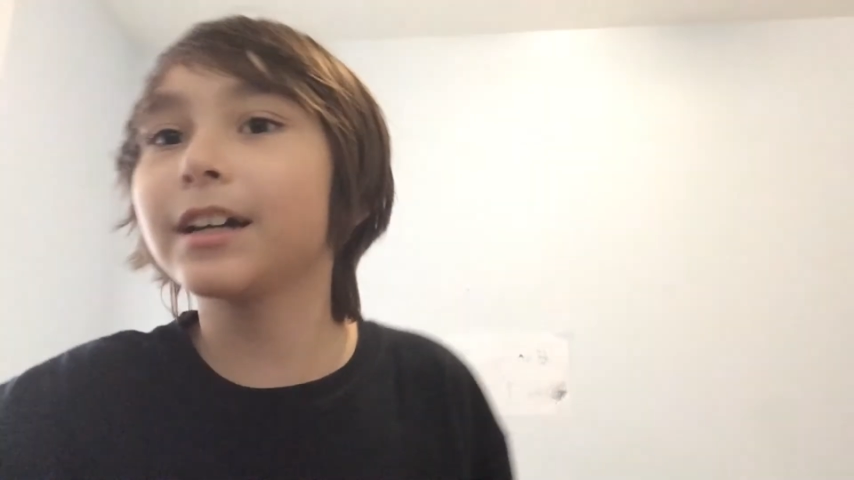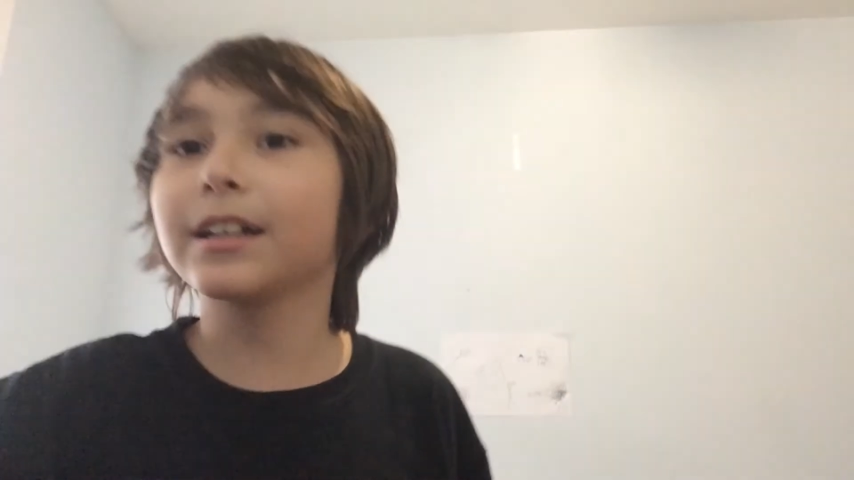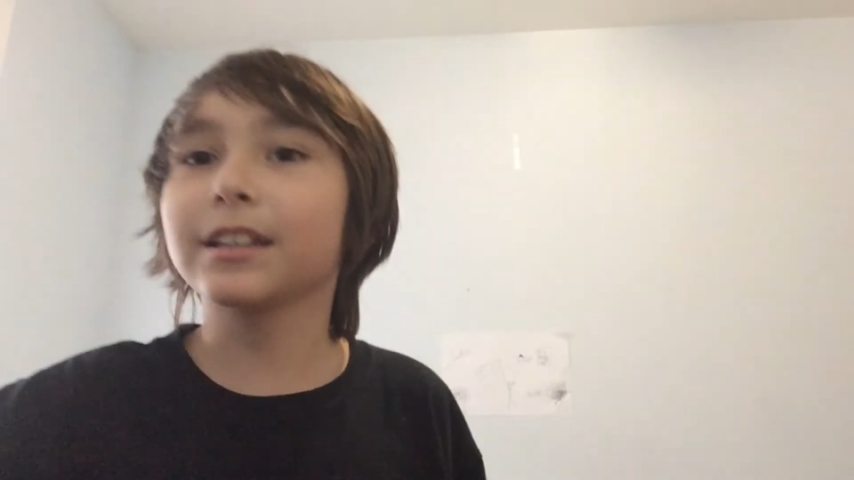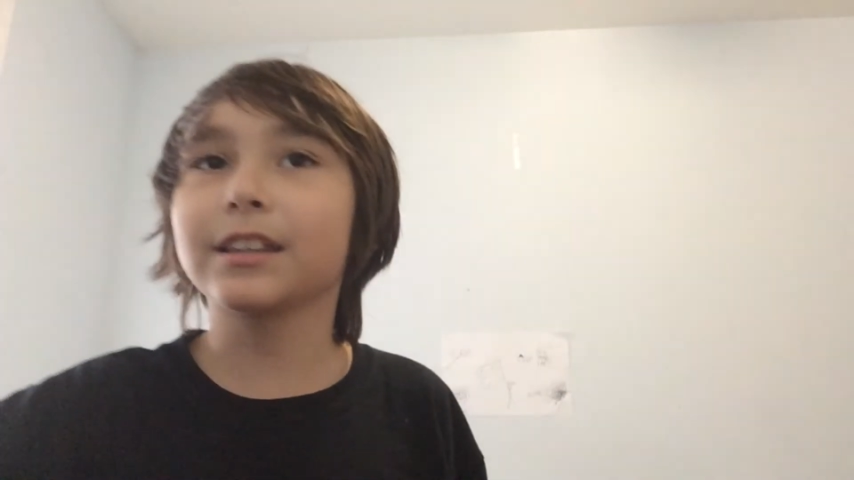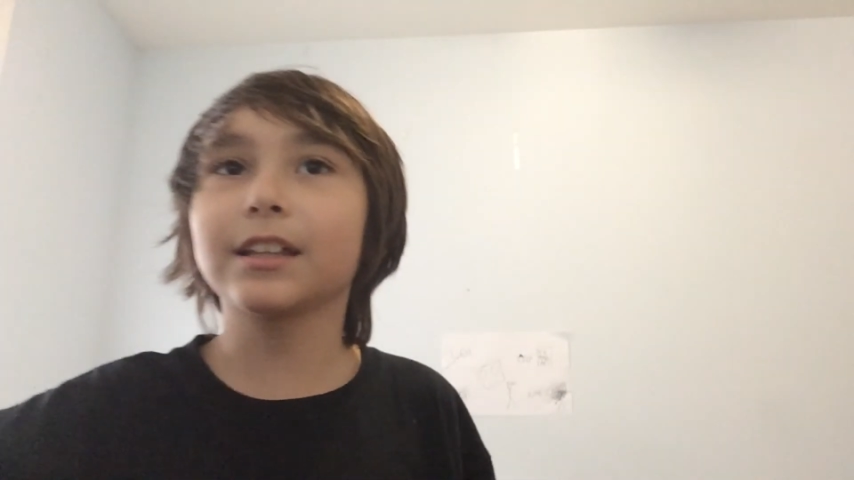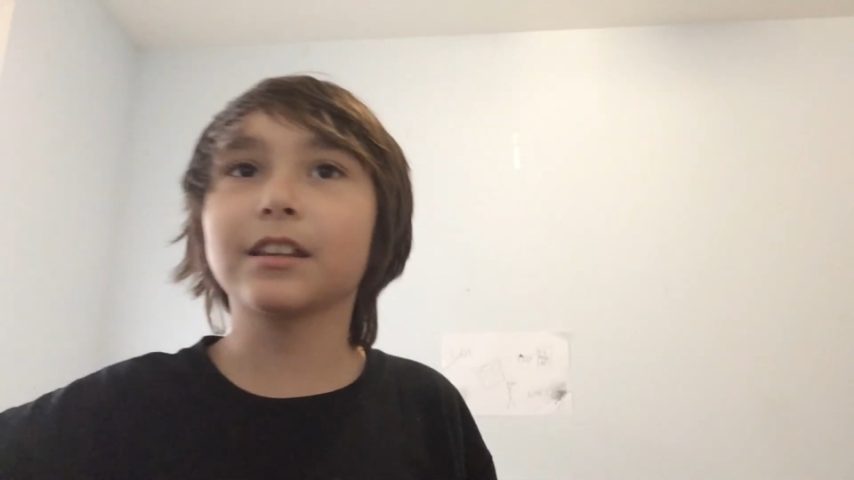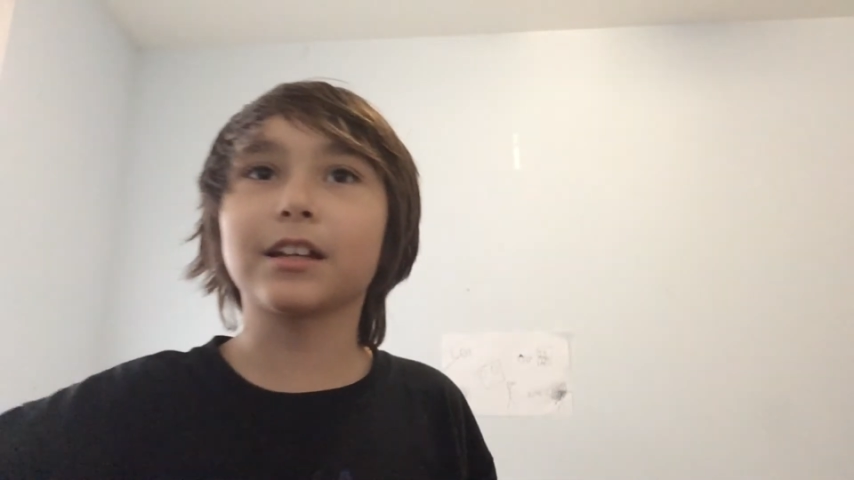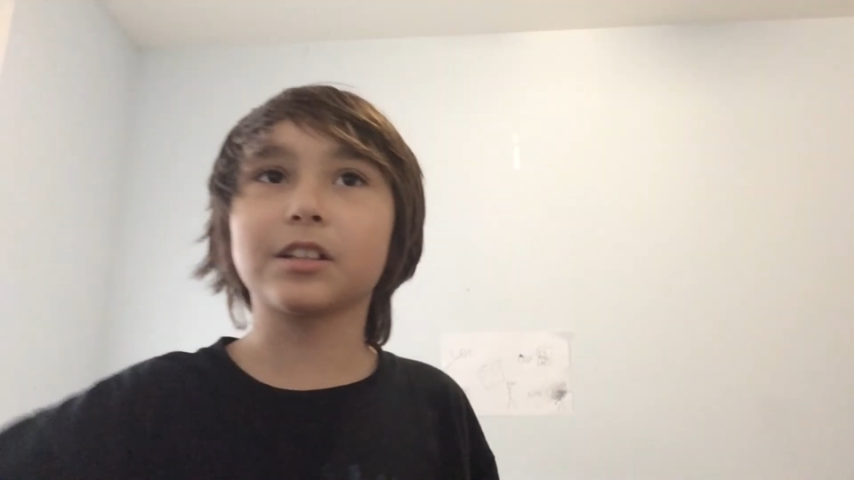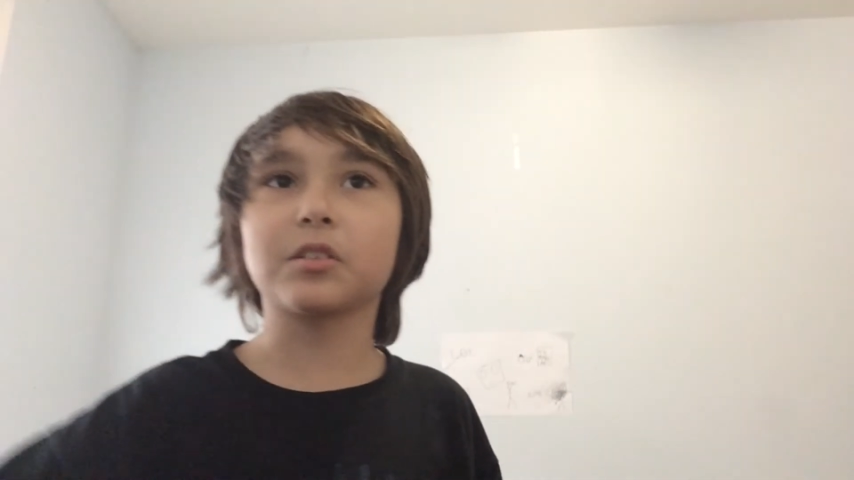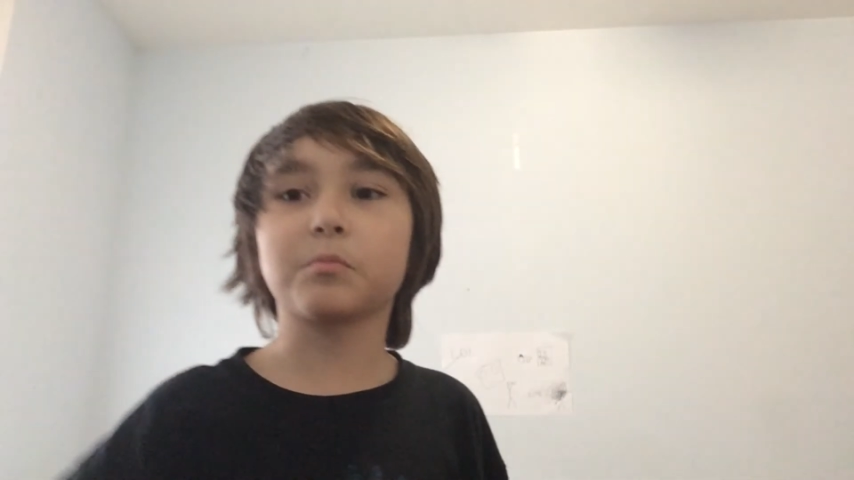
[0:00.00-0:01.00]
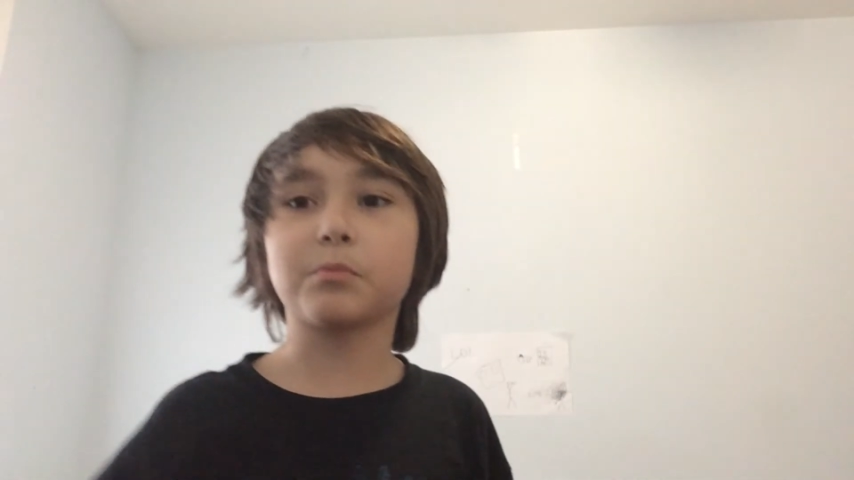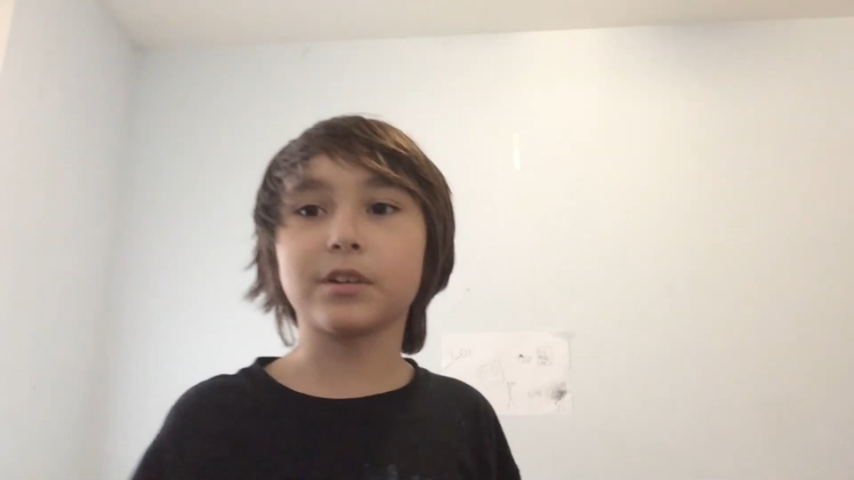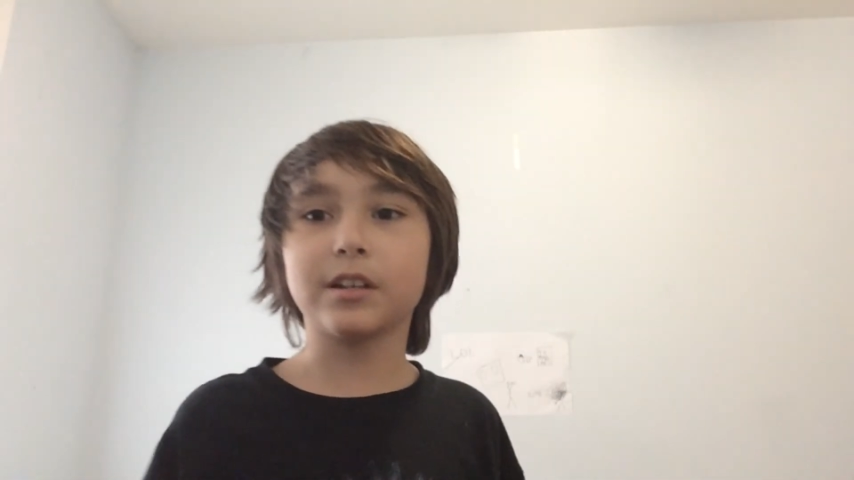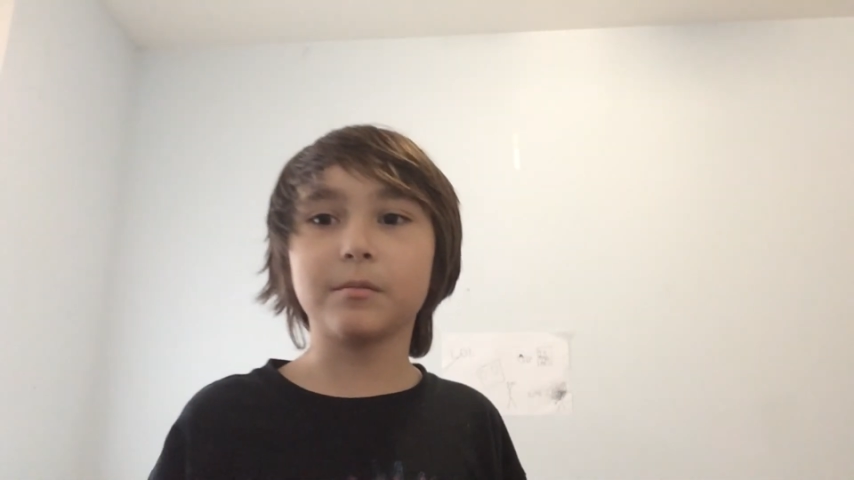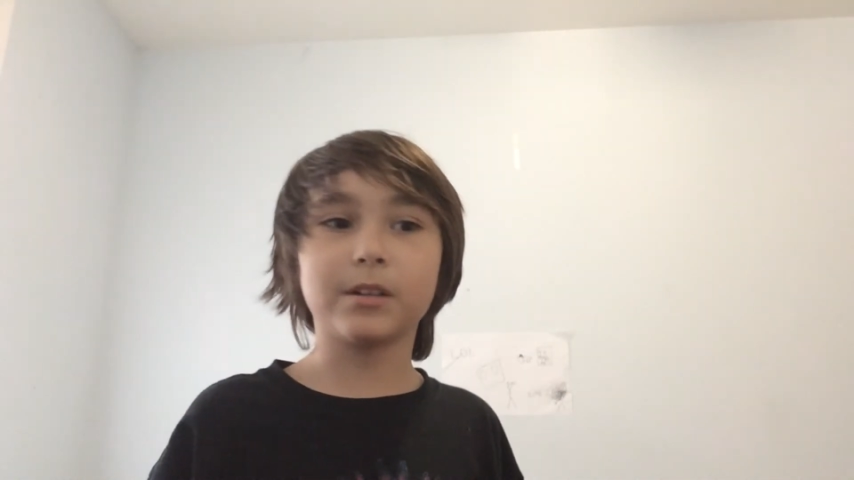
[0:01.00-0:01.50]
I think that's
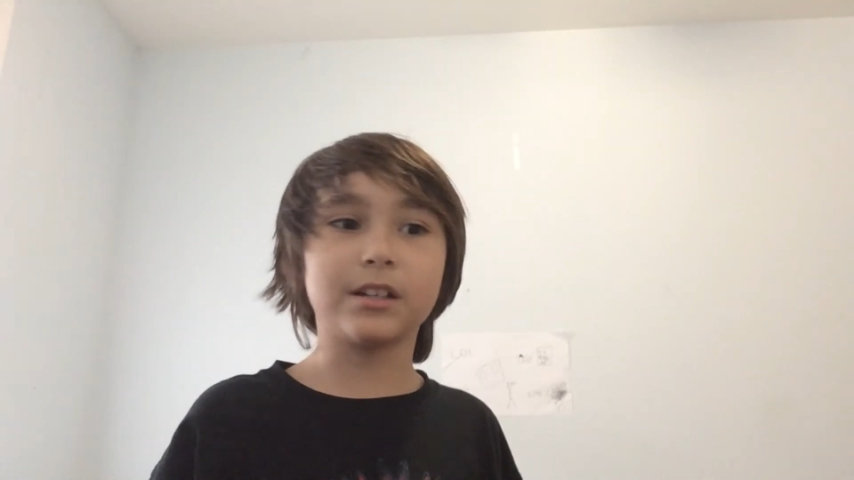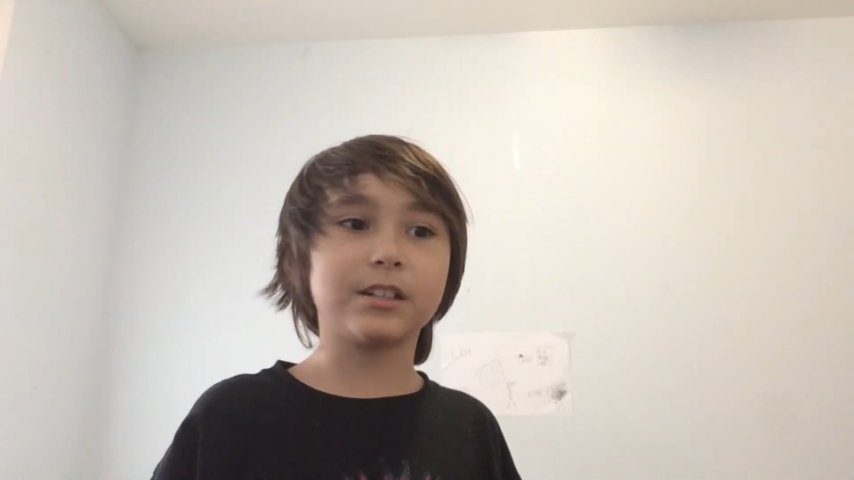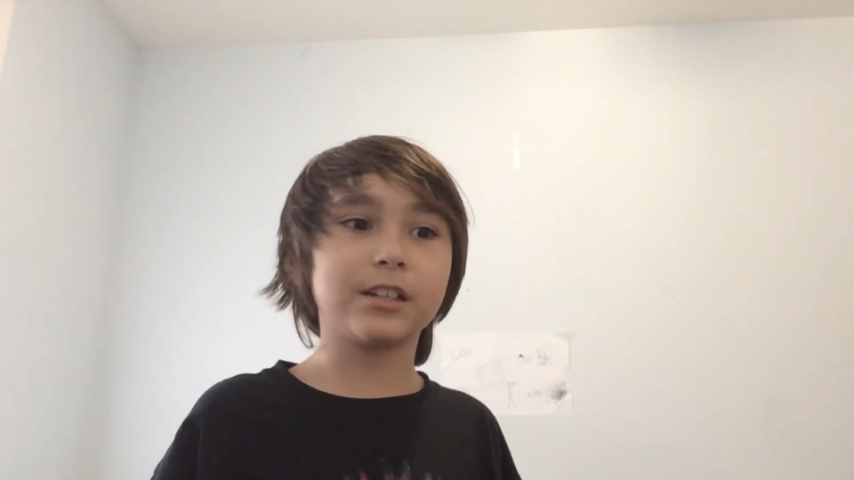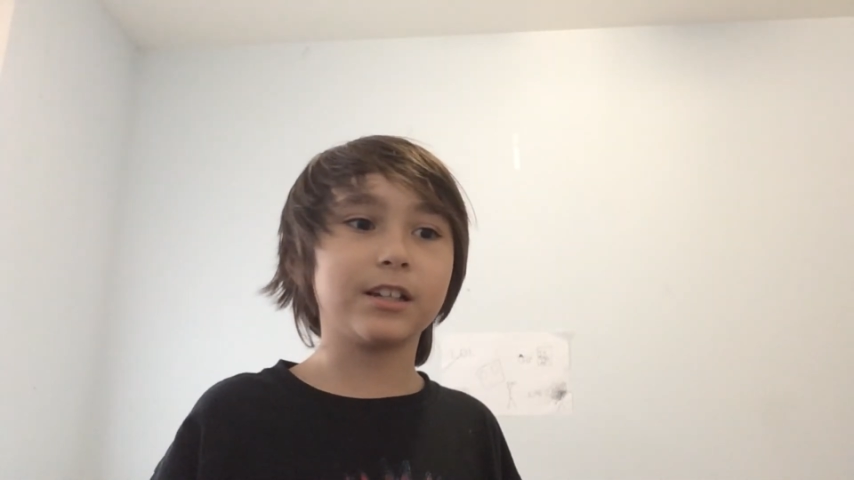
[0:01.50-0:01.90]
pretty much